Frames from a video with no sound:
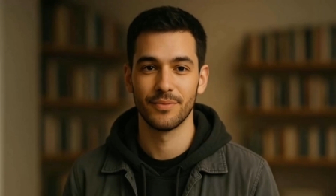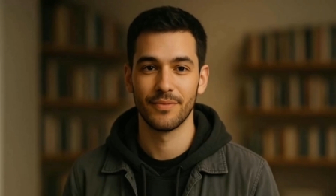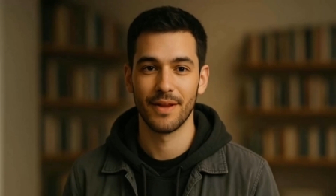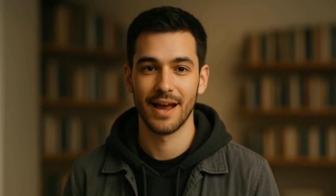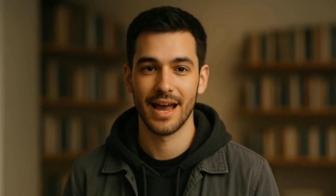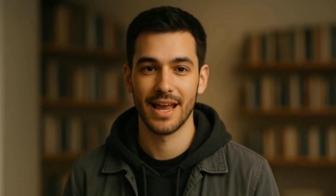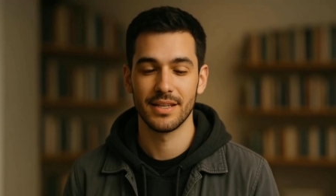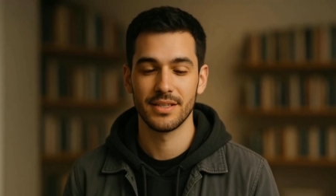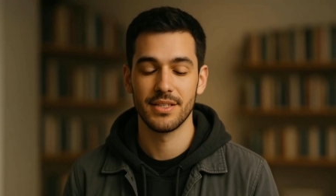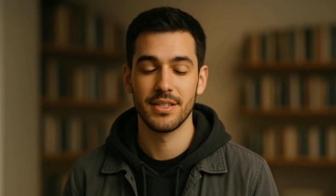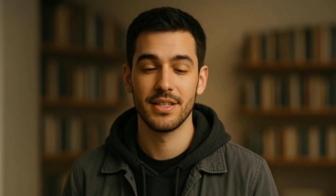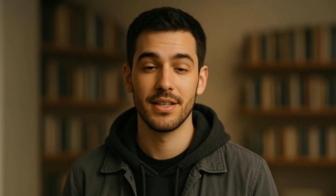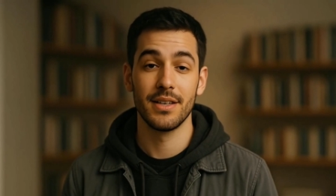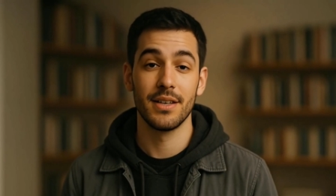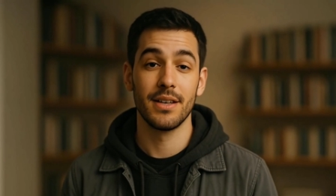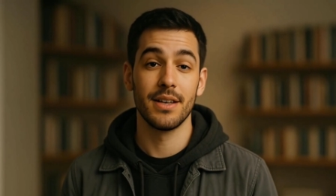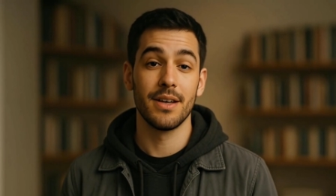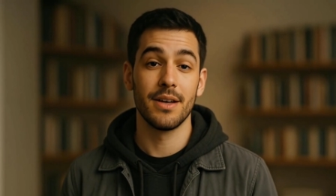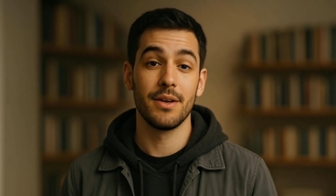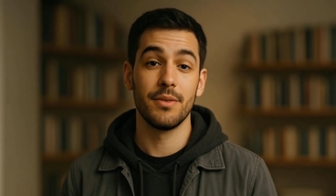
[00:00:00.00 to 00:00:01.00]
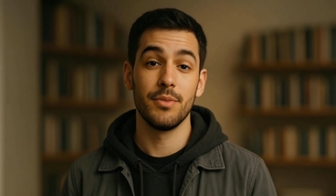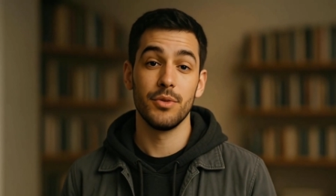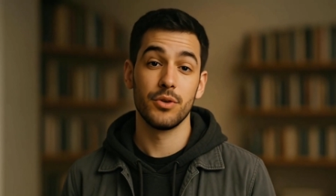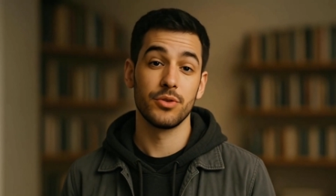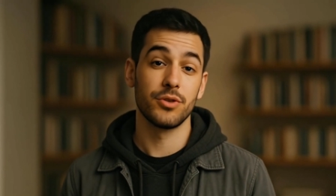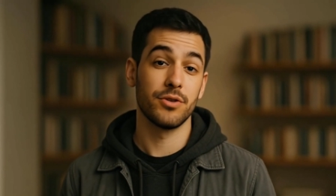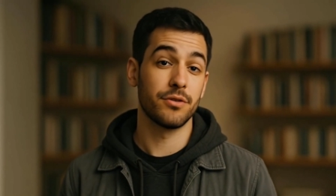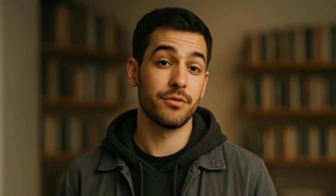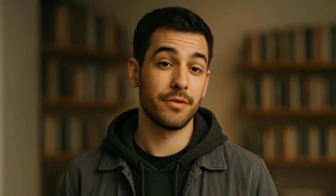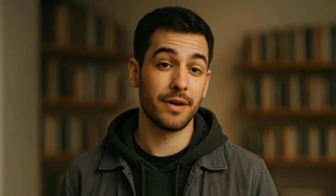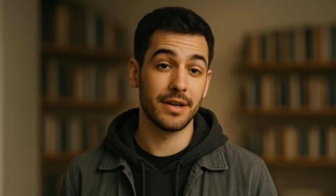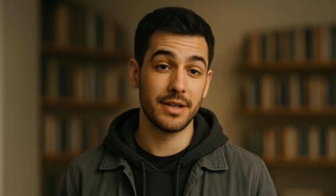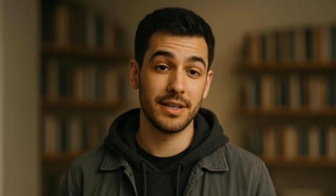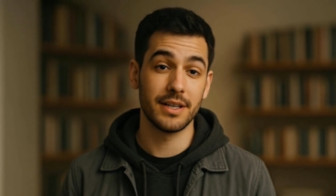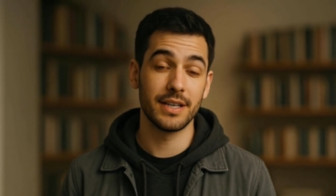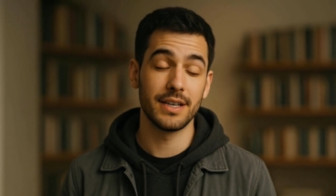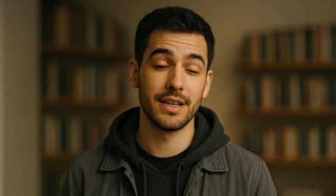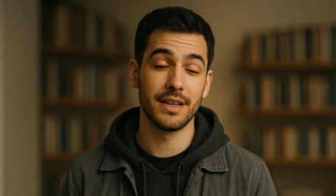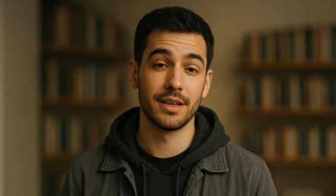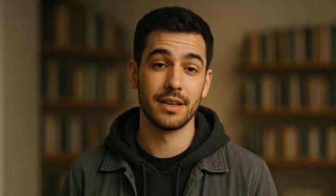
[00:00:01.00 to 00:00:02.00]
fast,
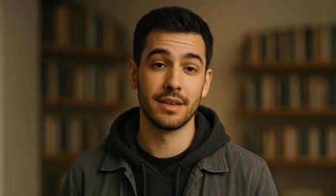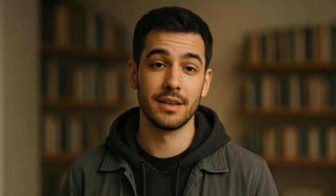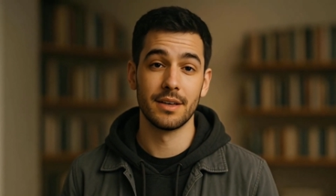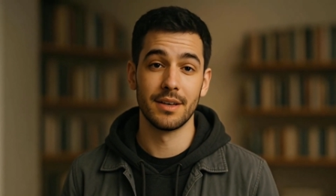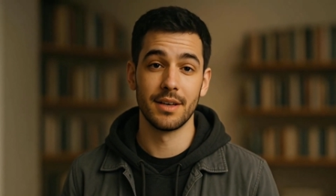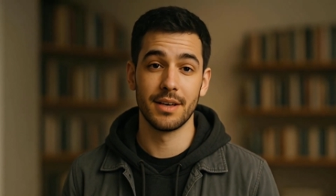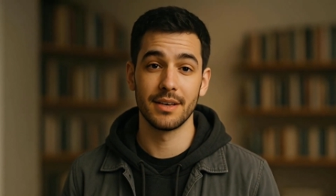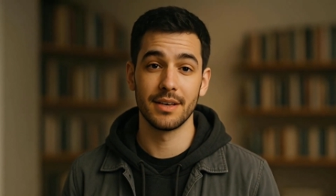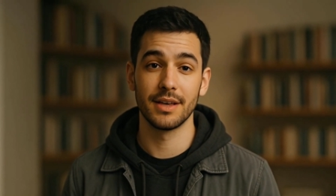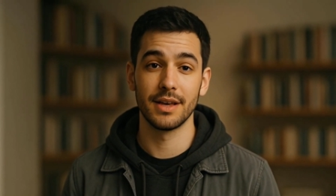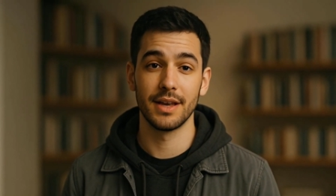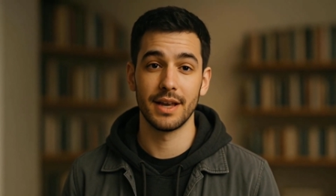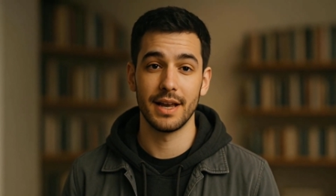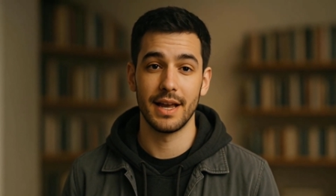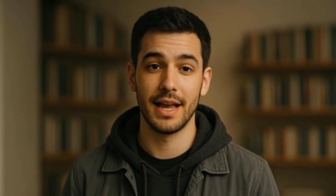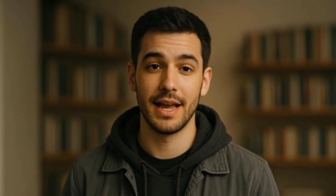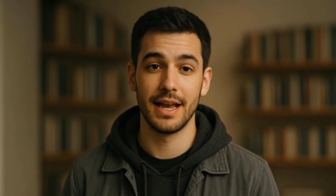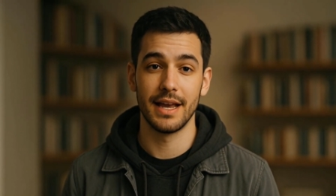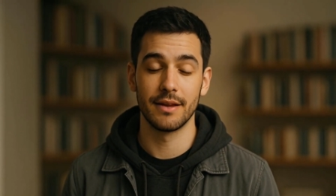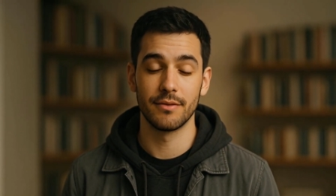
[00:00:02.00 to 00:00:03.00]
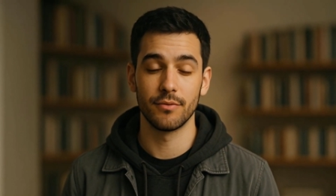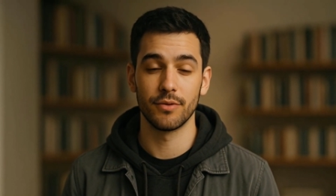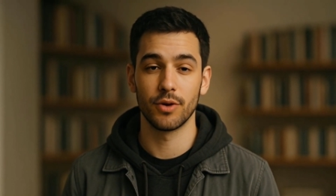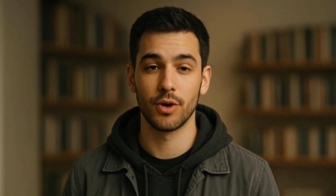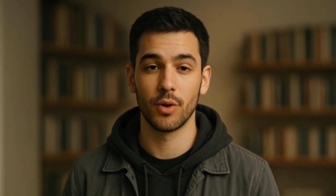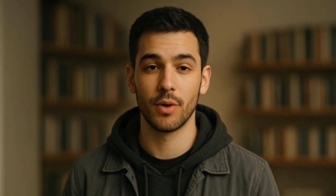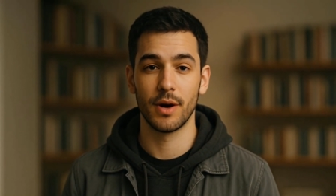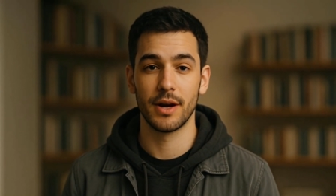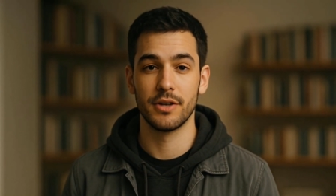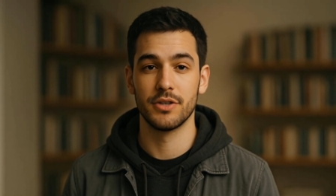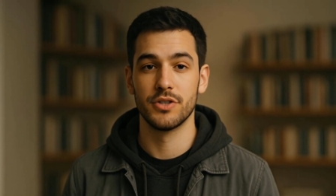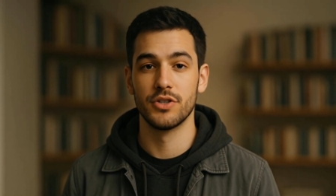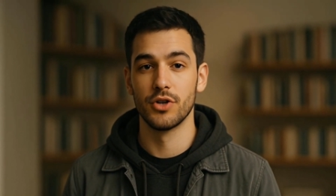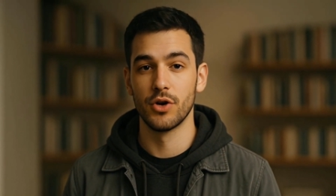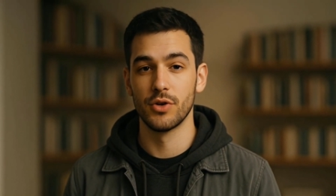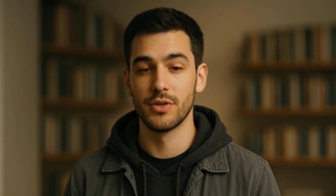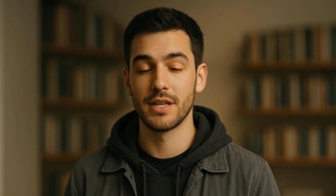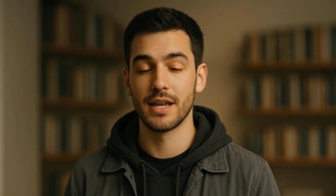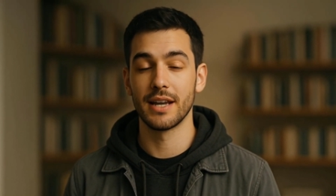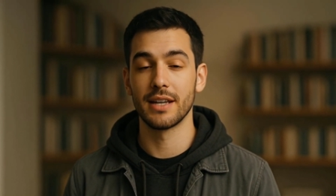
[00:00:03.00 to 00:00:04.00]
user-friendly, and requires
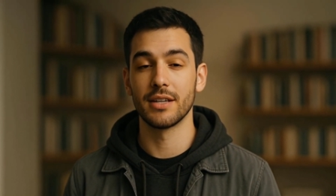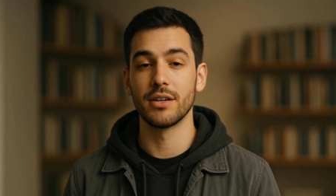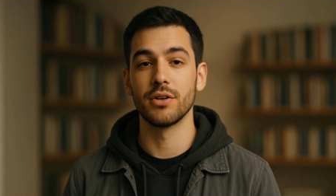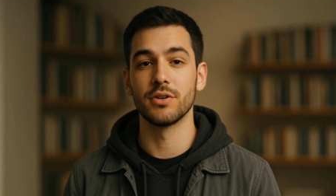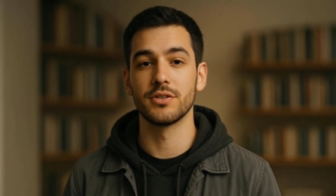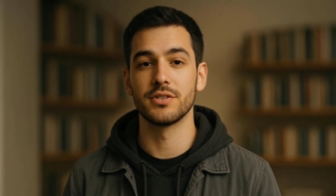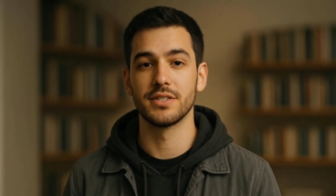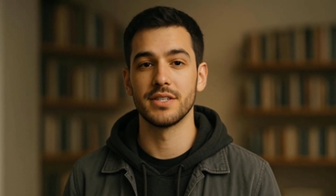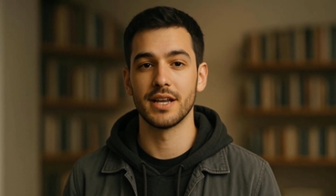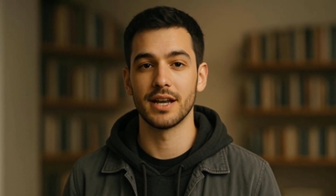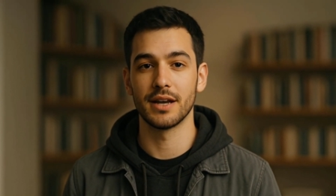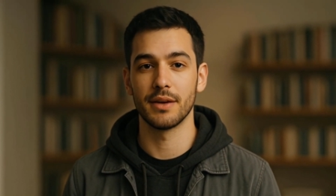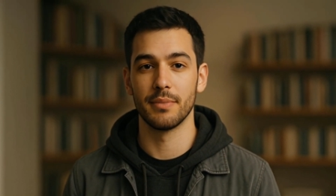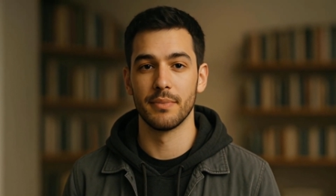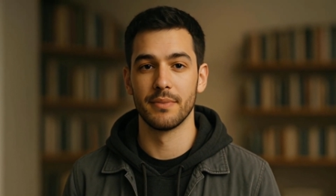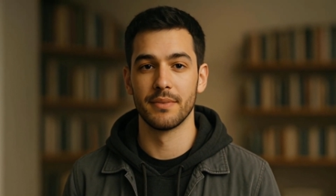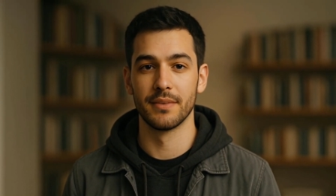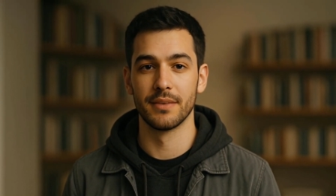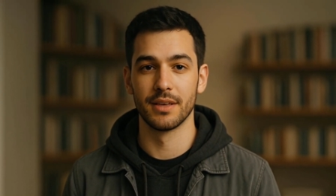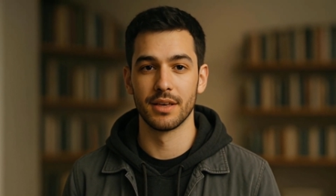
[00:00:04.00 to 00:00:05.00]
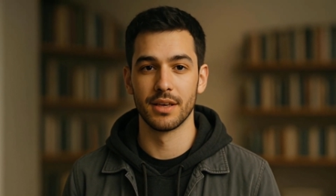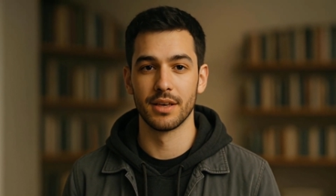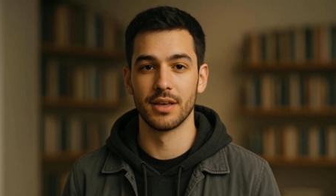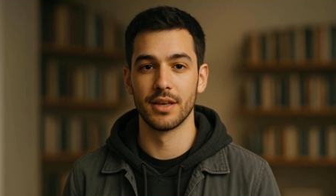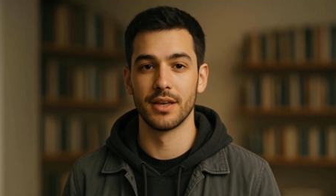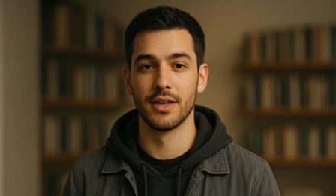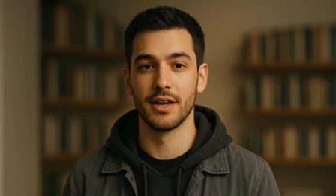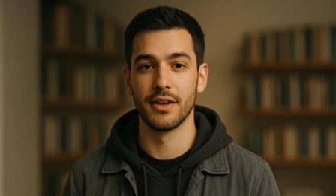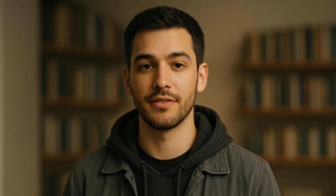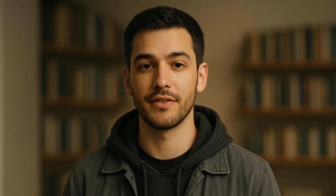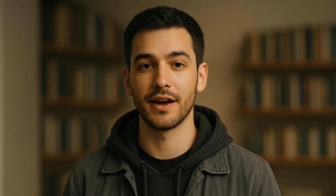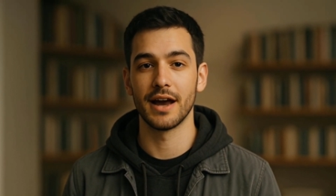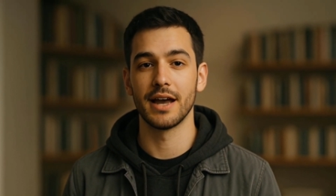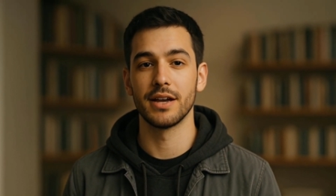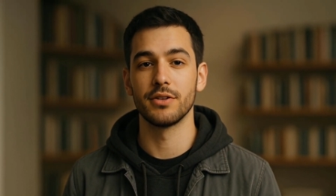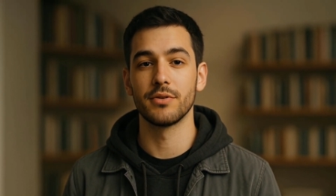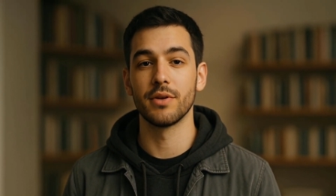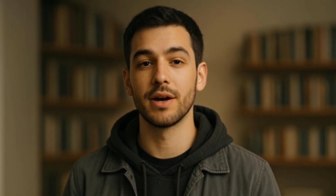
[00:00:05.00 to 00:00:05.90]
no technical setup. If I had to